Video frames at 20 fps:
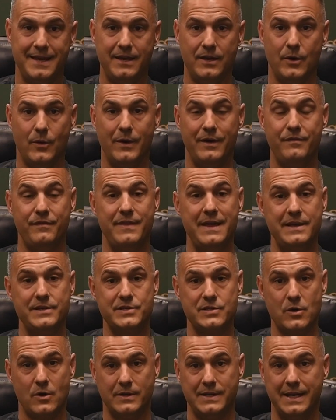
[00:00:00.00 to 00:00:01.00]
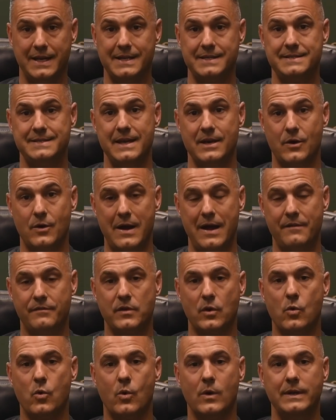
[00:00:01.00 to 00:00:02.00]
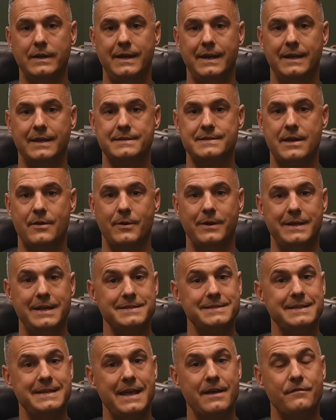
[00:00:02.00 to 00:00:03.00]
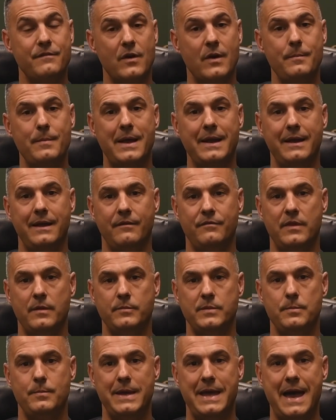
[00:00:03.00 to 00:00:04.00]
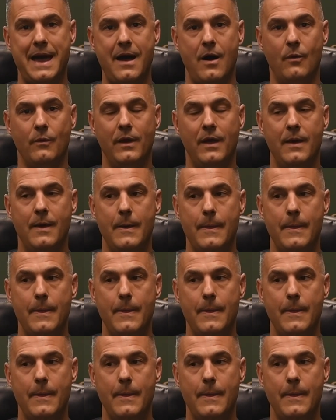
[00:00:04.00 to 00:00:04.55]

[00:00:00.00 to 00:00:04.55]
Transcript: you know, if they start to get sick or have to quarantine, et cetera, it doesn't take very many of them to be out